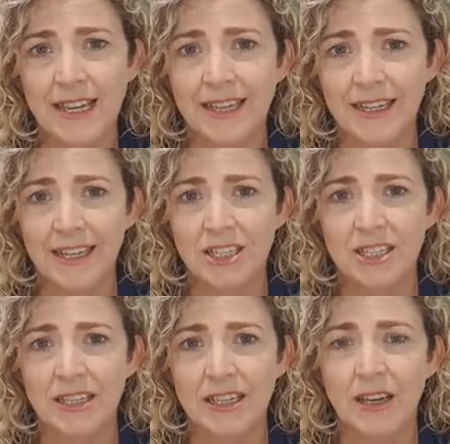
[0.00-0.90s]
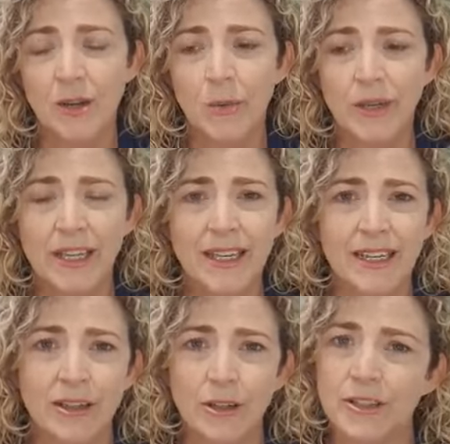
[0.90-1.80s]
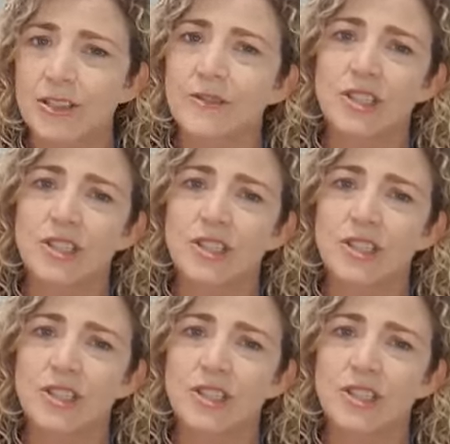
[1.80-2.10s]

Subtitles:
we can get lots of